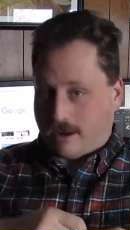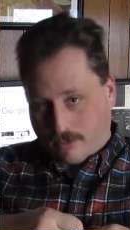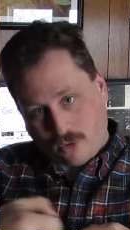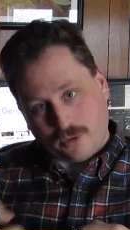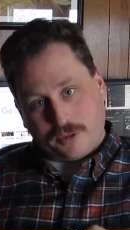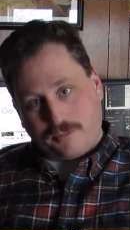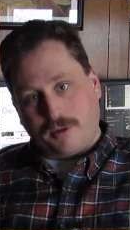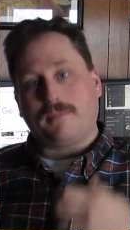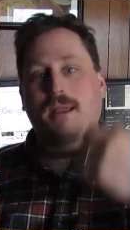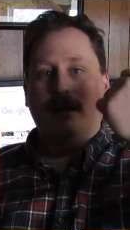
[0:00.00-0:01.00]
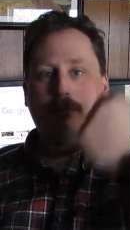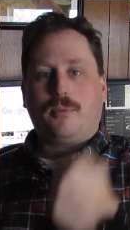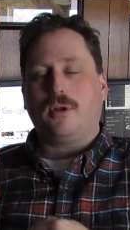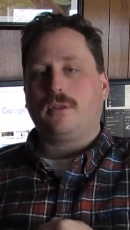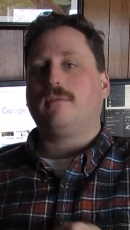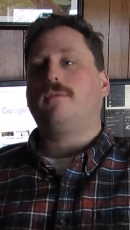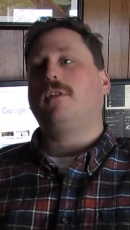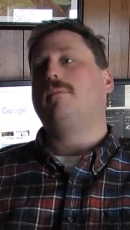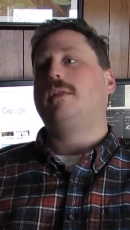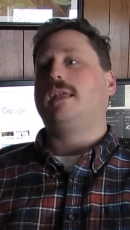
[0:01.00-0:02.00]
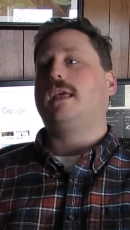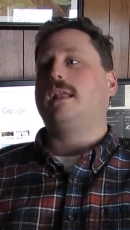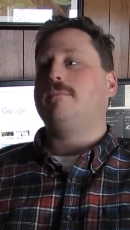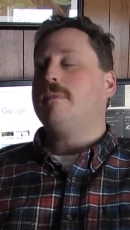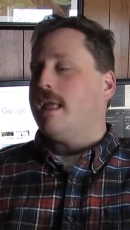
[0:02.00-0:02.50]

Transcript: to hold the spring back, put the filament in.